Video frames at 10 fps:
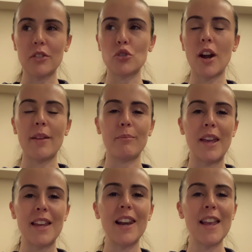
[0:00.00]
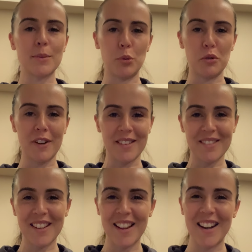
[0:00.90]
try and make it less boring,
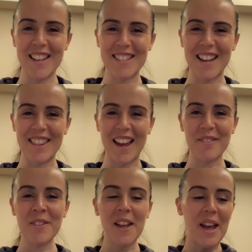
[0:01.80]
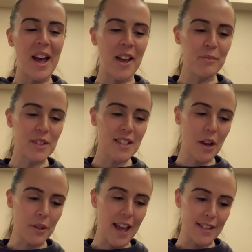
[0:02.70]
let's say that.
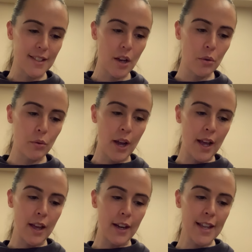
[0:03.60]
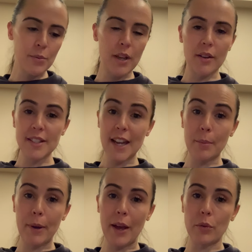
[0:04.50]
So last week I was saying
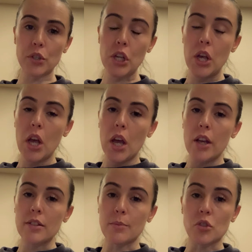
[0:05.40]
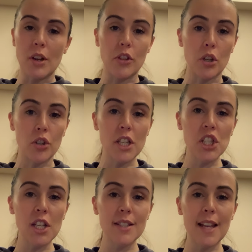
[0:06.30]
about some strength and
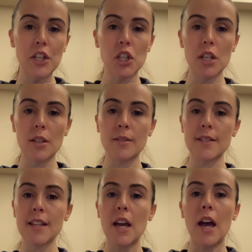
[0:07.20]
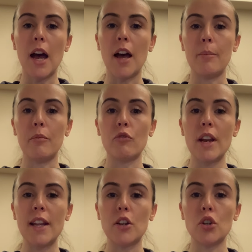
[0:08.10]
conditioning sessions.
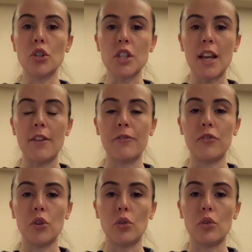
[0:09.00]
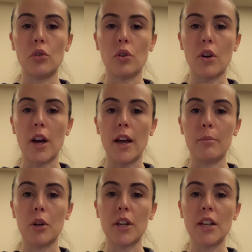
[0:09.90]
Really good if you're
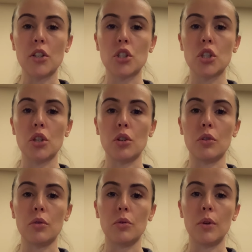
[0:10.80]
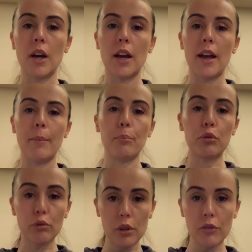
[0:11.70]
looking to
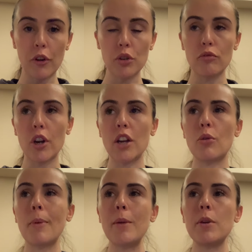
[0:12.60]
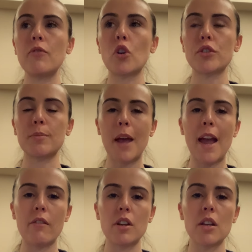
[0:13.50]
improve on your running, or maybe you've got some
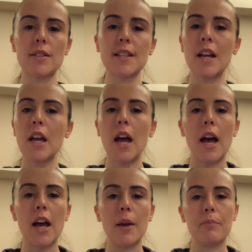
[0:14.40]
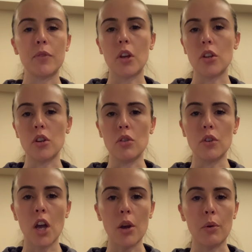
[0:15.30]
areas that you
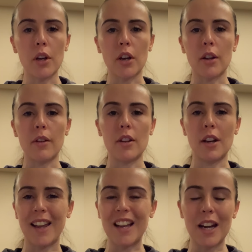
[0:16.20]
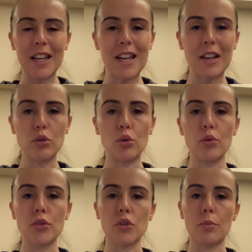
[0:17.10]
know are gonna, like, kind of
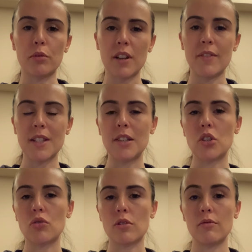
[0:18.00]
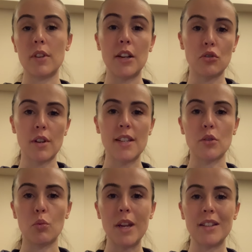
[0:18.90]
niggles or previous injuries
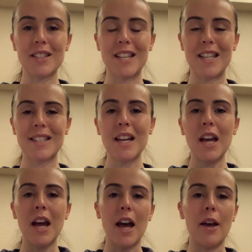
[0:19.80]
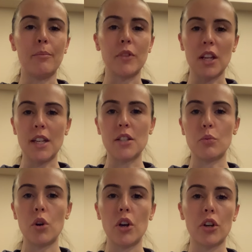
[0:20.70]
or weaknesses that you need to
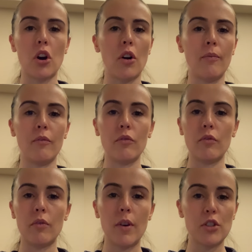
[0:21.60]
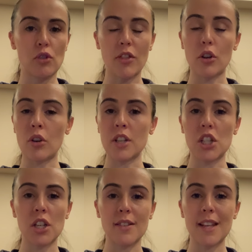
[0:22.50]
work on. Strength and
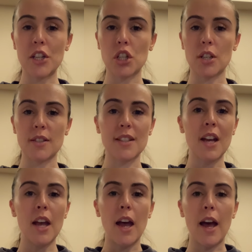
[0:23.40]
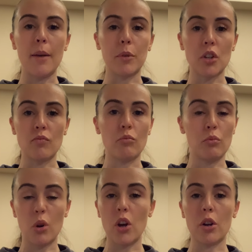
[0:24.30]
conditioning sessions can
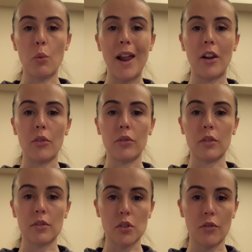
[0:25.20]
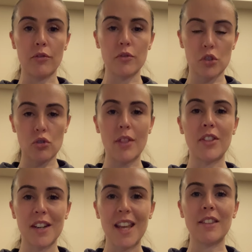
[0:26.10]
work well on sort of
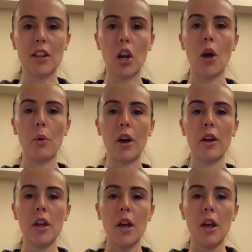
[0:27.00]
strengthening the lower